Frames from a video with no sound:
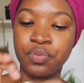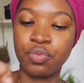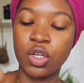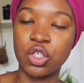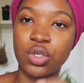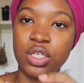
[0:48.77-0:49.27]

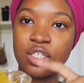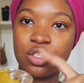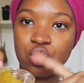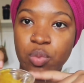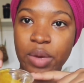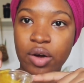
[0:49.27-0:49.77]
So this is
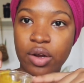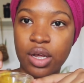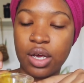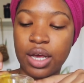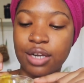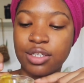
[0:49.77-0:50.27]
turmeric,
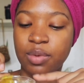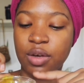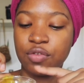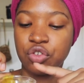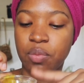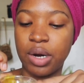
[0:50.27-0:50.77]
a little bit of
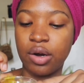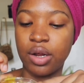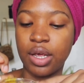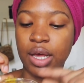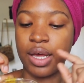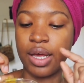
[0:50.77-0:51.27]
turmeric,
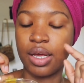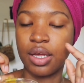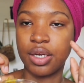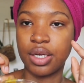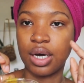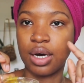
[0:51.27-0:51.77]

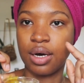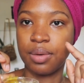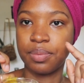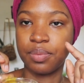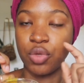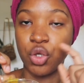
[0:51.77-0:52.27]
and
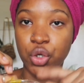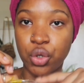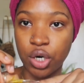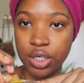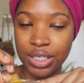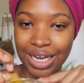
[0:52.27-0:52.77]

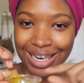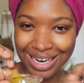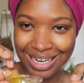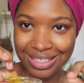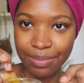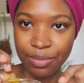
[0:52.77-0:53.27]
yogurt, a
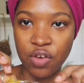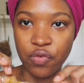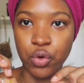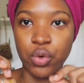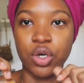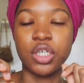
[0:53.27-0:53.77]
little bit of
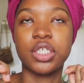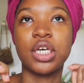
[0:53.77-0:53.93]
yogurt,